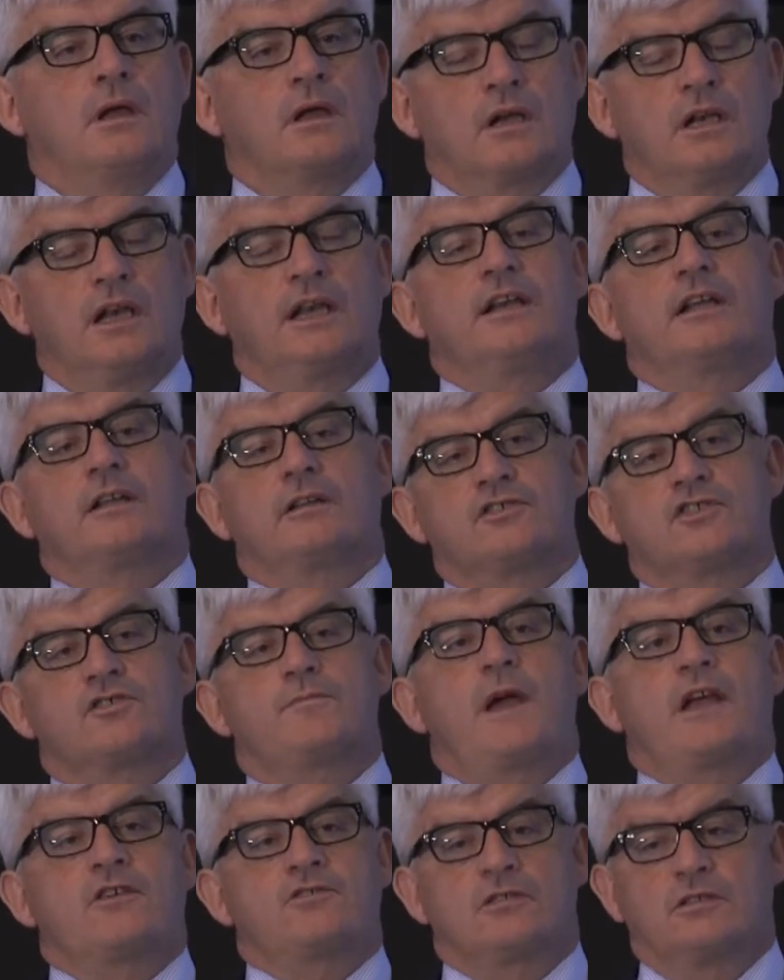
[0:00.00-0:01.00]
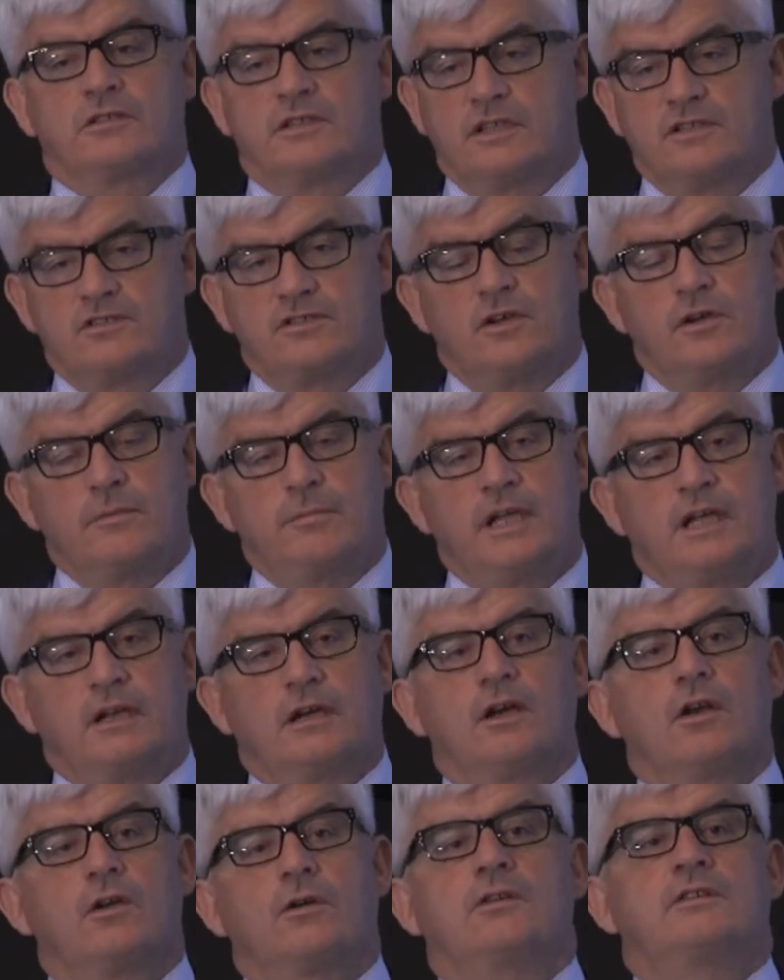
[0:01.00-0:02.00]
clinical specialties that are
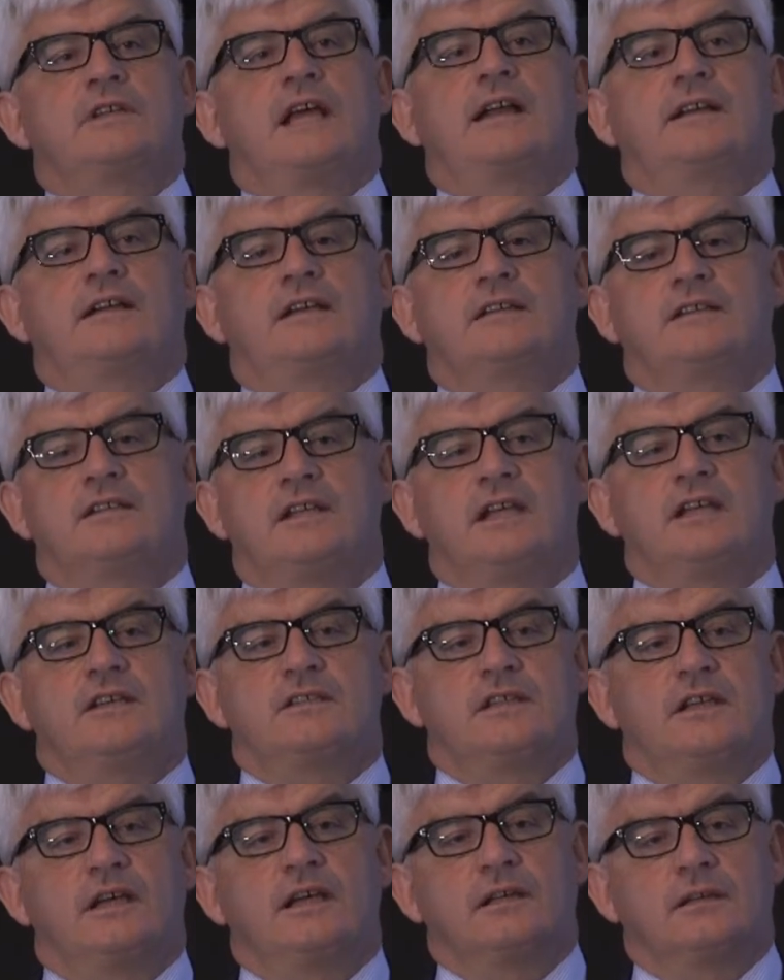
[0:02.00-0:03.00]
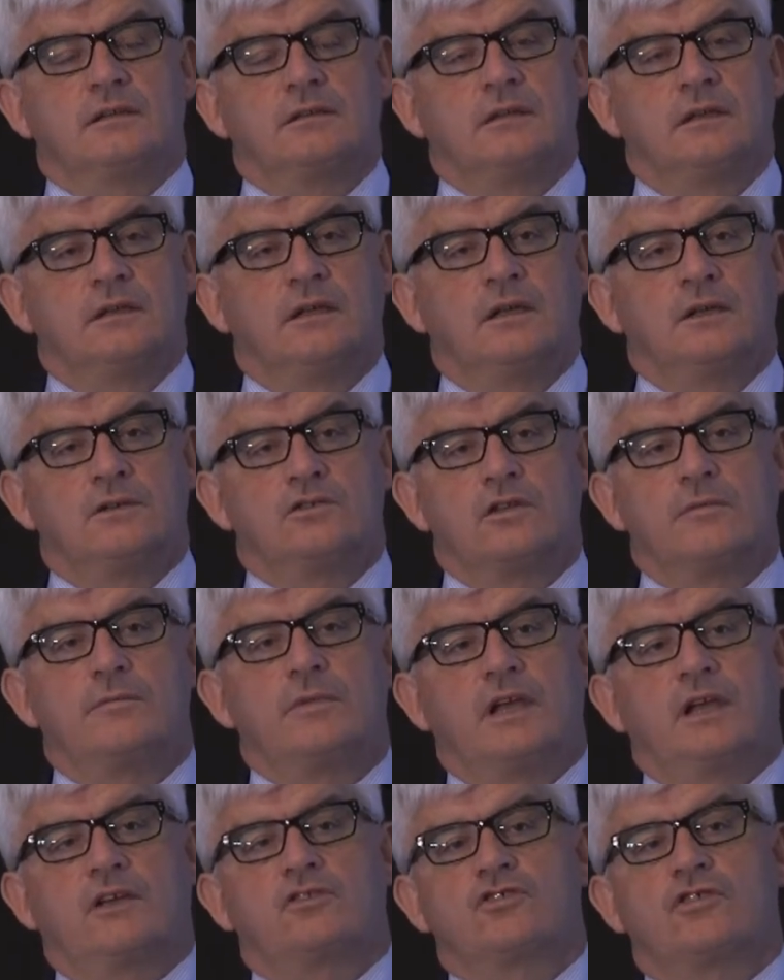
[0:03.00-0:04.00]
being looked at in detail to
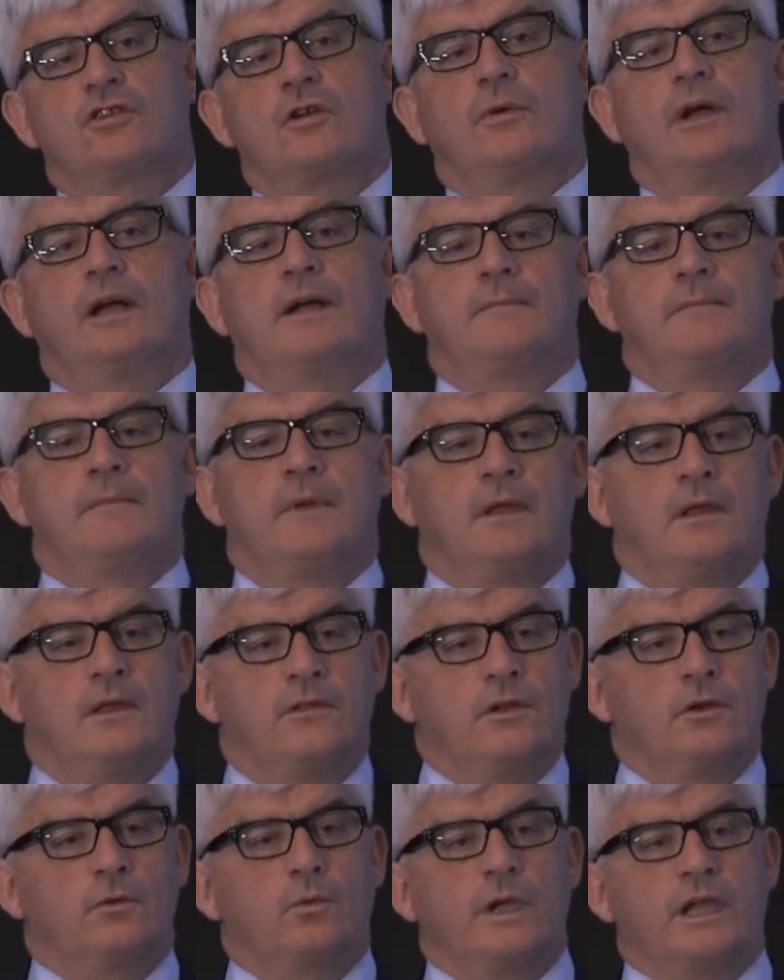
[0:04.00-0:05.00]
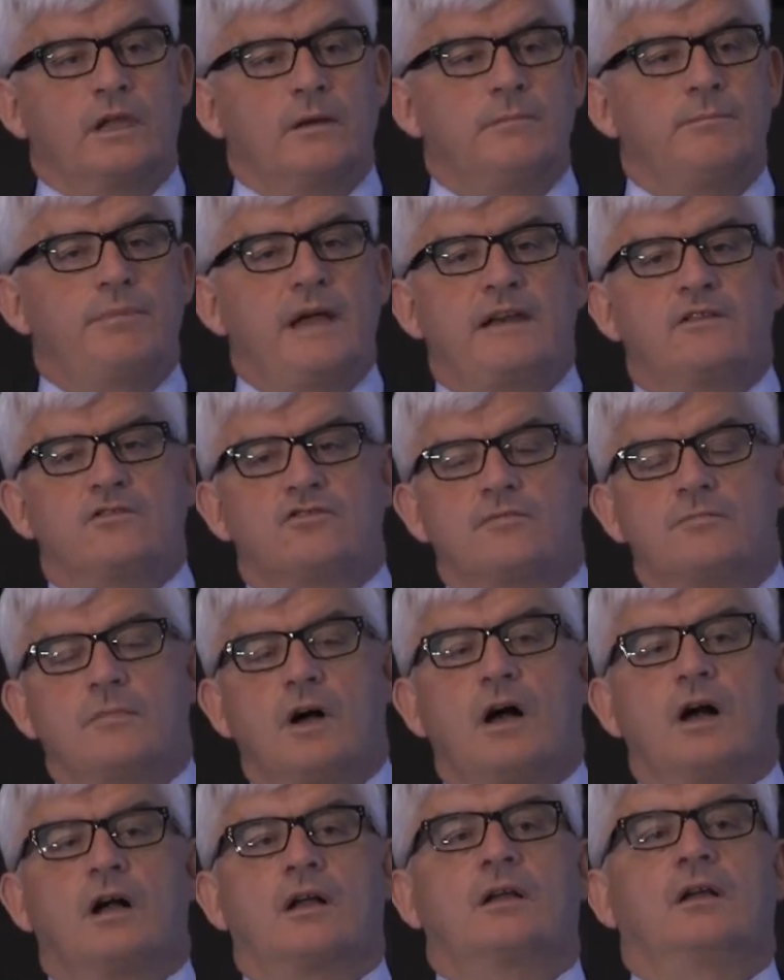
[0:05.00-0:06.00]
make sure that we can
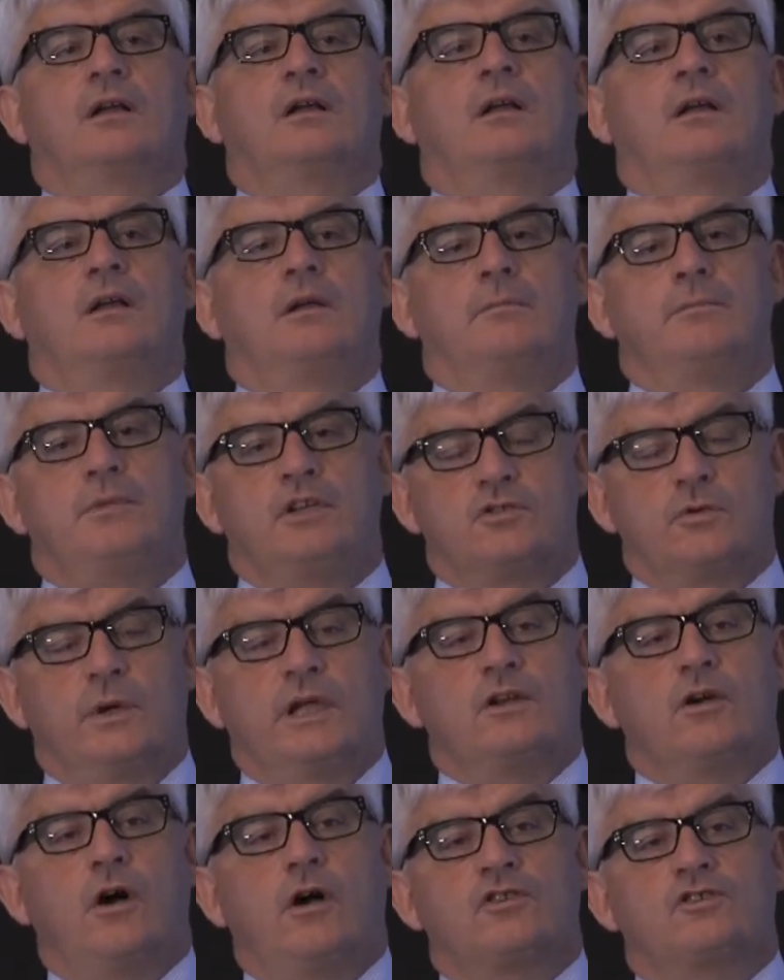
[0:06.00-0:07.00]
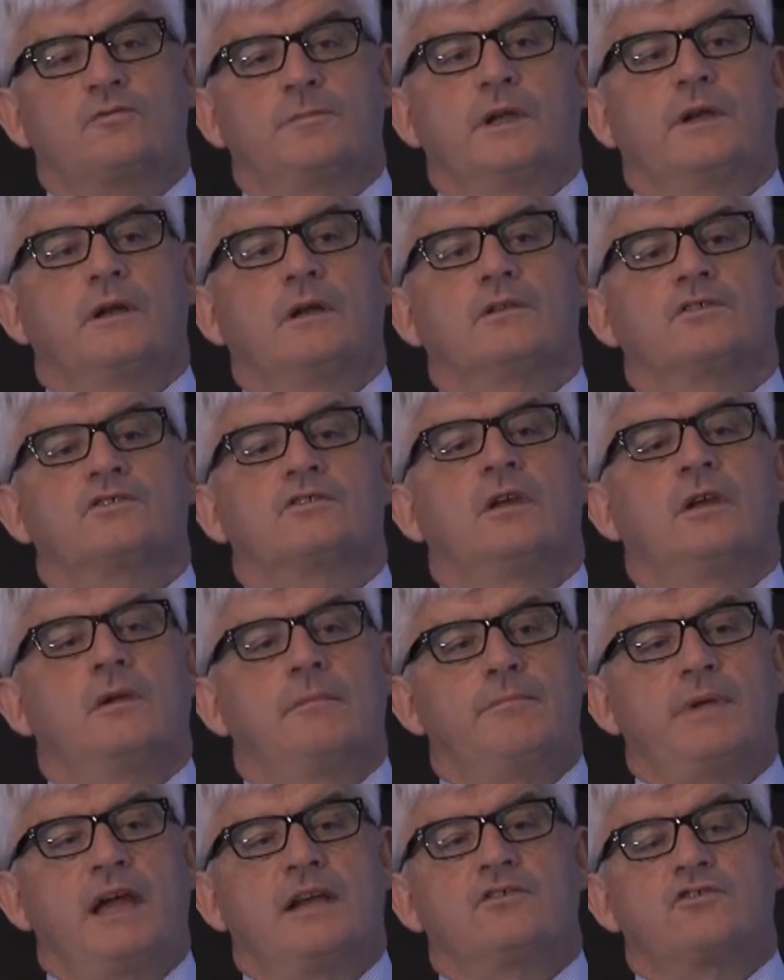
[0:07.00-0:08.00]
benchmark between hospitals,
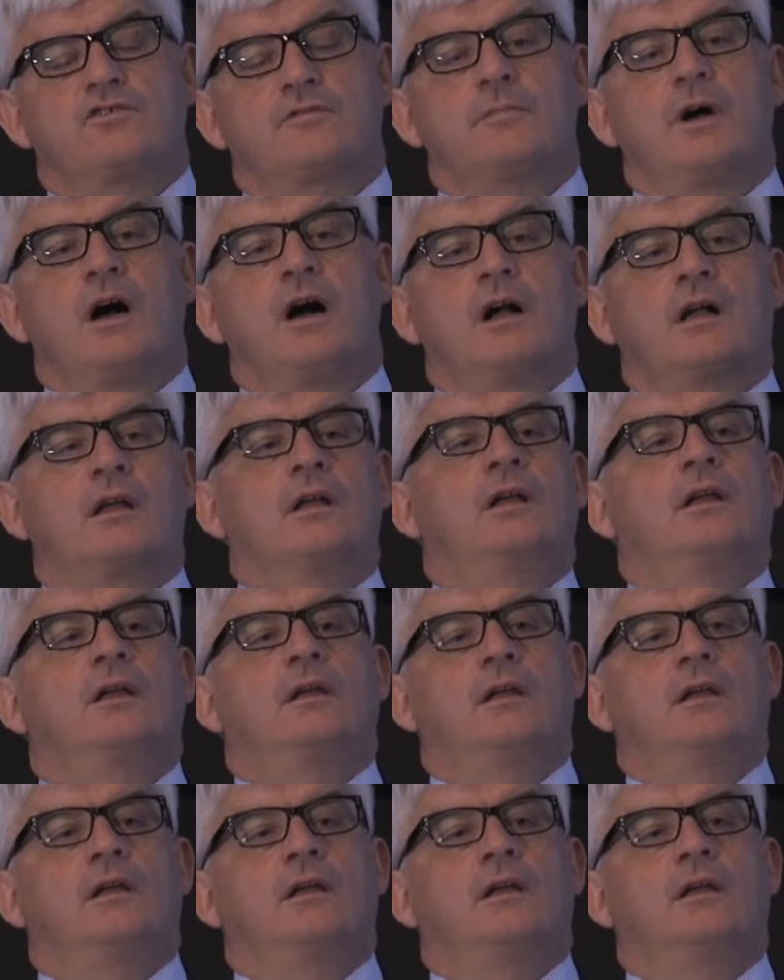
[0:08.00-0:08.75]
benchmark